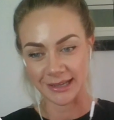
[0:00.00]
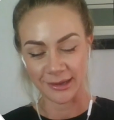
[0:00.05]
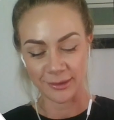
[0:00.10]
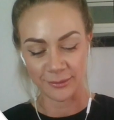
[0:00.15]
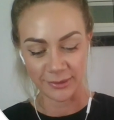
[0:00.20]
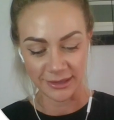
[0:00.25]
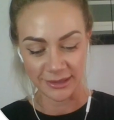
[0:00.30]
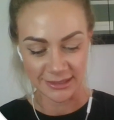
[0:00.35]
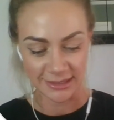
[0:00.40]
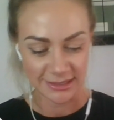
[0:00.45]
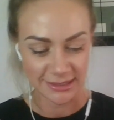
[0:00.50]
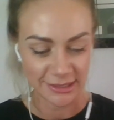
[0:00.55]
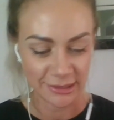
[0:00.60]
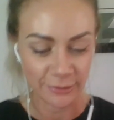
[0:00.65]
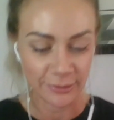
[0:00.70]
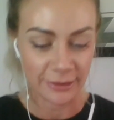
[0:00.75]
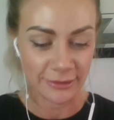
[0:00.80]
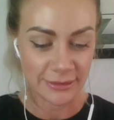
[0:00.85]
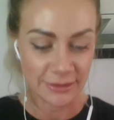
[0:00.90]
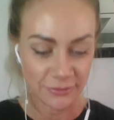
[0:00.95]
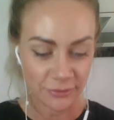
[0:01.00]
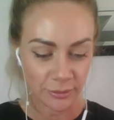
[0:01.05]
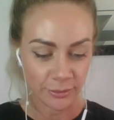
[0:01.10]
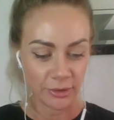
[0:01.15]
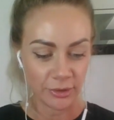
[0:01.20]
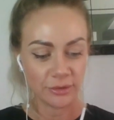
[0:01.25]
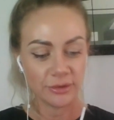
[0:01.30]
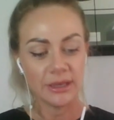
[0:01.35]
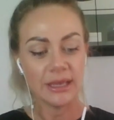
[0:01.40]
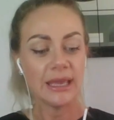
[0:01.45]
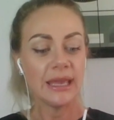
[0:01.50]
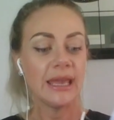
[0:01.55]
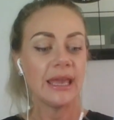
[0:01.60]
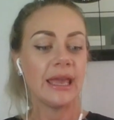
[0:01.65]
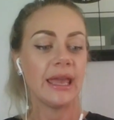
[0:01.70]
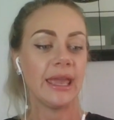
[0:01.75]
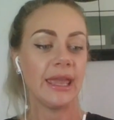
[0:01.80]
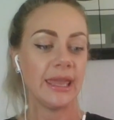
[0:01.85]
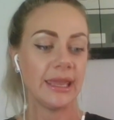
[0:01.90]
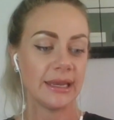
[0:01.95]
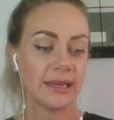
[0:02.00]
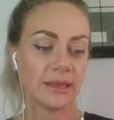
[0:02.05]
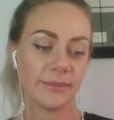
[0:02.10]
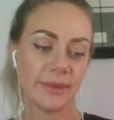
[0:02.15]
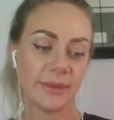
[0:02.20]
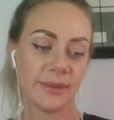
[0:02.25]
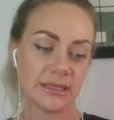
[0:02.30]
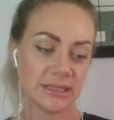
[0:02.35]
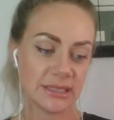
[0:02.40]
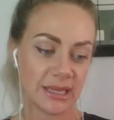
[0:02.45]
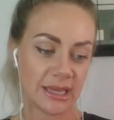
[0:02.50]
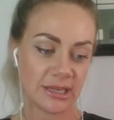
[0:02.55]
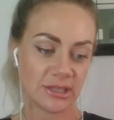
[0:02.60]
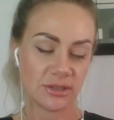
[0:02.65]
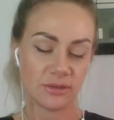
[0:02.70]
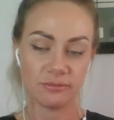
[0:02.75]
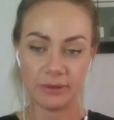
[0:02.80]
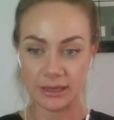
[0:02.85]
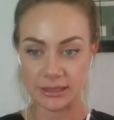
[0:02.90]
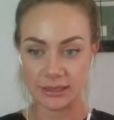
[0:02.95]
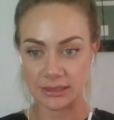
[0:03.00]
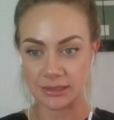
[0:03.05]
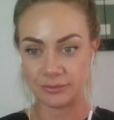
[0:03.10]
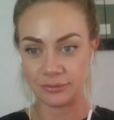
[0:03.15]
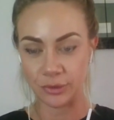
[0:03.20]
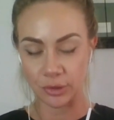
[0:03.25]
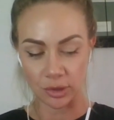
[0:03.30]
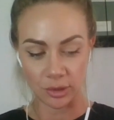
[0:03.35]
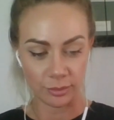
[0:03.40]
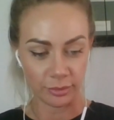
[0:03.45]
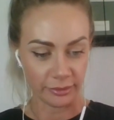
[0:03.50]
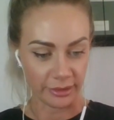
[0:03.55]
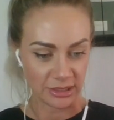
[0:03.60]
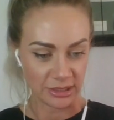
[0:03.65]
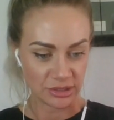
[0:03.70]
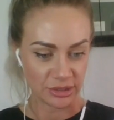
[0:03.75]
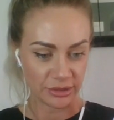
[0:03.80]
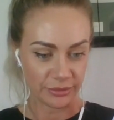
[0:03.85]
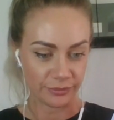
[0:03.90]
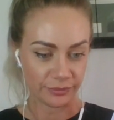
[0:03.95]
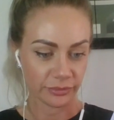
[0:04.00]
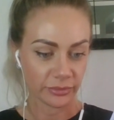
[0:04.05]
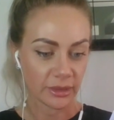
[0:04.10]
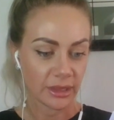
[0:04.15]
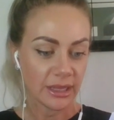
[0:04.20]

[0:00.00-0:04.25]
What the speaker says: today, aren't we? Because it's an Aquarius full moon. Healing, meditation, rest and recuperation.